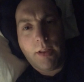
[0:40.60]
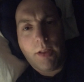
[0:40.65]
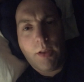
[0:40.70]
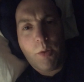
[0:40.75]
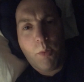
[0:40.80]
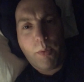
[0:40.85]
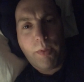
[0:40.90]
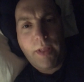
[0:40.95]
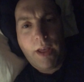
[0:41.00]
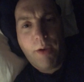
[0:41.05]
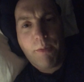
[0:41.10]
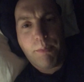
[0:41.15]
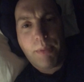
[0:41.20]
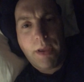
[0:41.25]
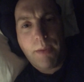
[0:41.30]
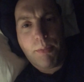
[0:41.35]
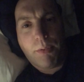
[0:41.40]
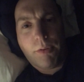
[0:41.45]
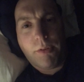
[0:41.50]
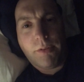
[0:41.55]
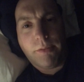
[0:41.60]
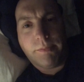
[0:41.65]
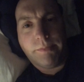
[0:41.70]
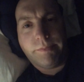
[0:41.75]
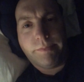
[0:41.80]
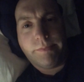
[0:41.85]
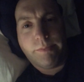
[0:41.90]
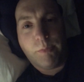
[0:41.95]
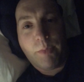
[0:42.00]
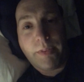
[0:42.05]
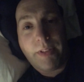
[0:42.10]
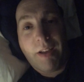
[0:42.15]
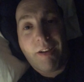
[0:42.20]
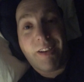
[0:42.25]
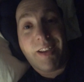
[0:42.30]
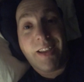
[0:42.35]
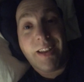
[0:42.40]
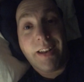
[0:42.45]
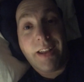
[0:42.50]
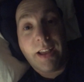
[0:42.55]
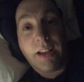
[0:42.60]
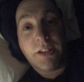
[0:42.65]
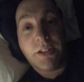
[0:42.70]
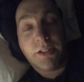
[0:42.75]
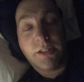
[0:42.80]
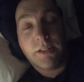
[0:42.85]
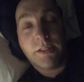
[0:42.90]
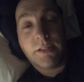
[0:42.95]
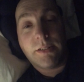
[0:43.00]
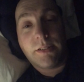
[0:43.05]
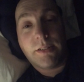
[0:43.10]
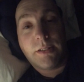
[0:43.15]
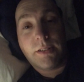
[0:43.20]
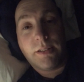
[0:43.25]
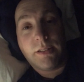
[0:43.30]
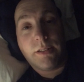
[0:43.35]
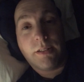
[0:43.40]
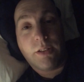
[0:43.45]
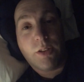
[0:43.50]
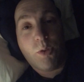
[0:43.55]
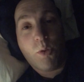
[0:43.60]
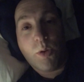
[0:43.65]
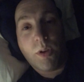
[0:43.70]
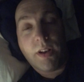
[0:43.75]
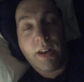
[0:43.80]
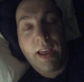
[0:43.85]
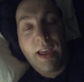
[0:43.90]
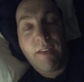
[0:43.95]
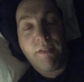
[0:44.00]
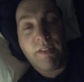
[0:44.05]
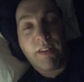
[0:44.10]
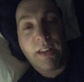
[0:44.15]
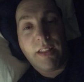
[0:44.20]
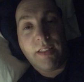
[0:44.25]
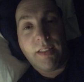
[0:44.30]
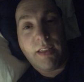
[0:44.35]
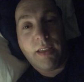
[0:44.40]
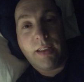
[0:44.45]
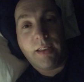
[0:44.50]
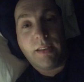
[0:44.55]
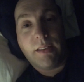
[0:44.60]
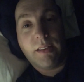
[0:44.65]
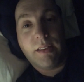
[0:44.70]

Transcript: Without people, without connections, you wouldn't have anything.